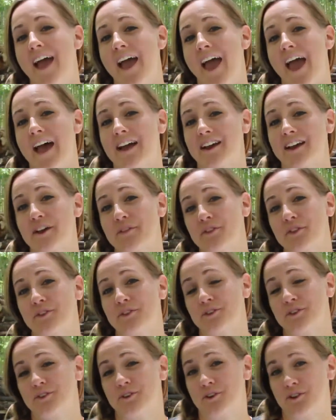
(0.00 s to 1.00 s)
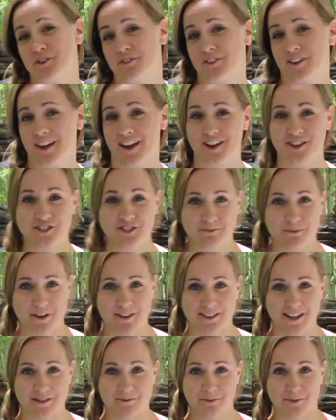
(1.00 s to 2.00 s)
and hit the little notification bell
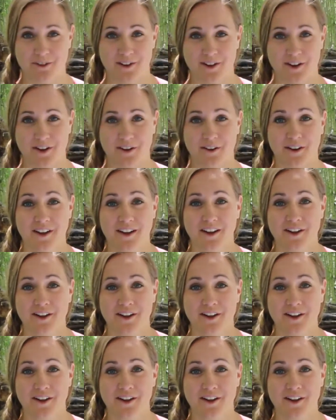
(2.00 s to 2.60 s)
down below